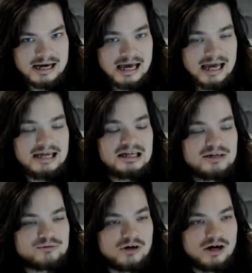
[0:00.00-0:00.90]

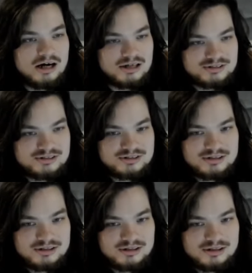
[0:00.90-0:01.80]
Adin Ross,
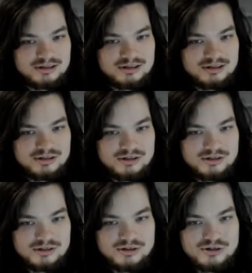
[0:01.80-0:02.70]

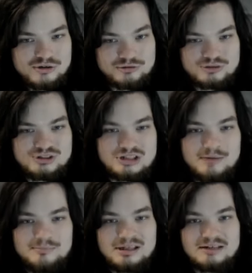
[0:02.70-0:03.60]
through
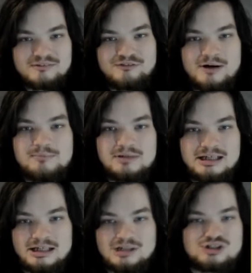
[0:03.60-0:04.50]
stumbling,
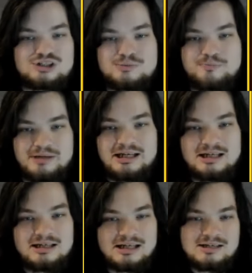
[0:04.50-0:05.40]
fumbling, and just
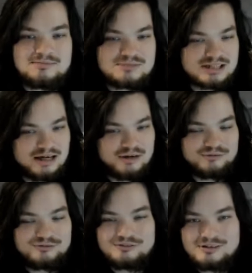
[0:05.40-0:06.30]
being
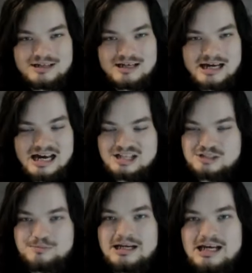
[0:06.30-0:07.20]
himself, has
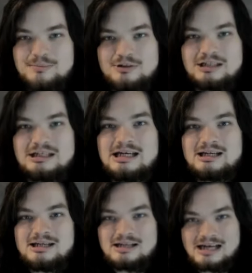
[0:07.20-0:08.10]
been able to
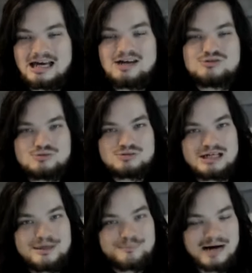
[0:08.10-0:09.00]
get Andrew
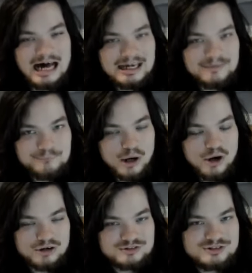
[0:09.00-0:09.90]
Tate behind
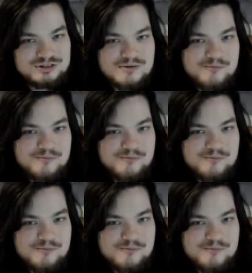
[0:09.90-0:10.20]
bars.